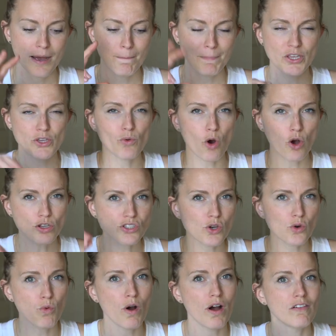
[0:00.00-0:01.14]
But you also
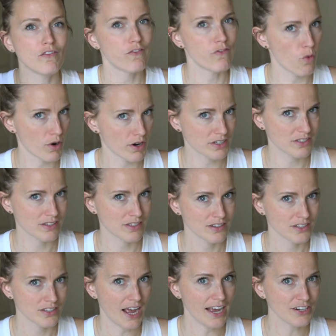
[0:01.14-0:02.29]
want forks.
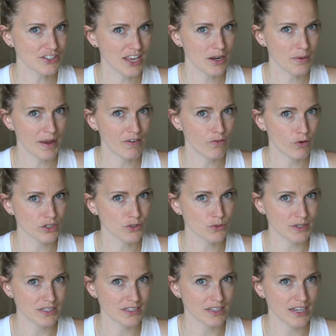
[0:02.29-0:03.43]
I just had to buy forks
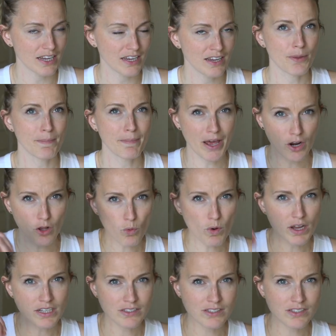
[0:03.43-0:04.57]
recently. The metal
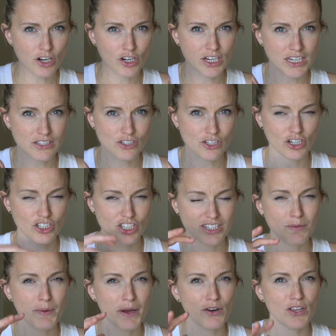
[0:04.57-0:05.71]
ones are easier. She's
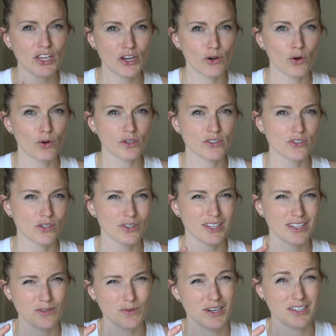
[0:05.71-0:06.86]
about a year old, so
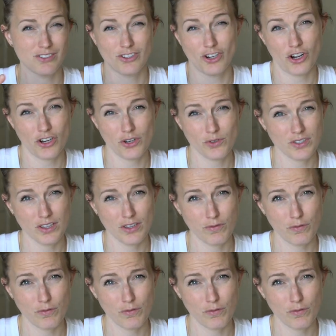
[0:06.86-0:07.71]
that's when I started using the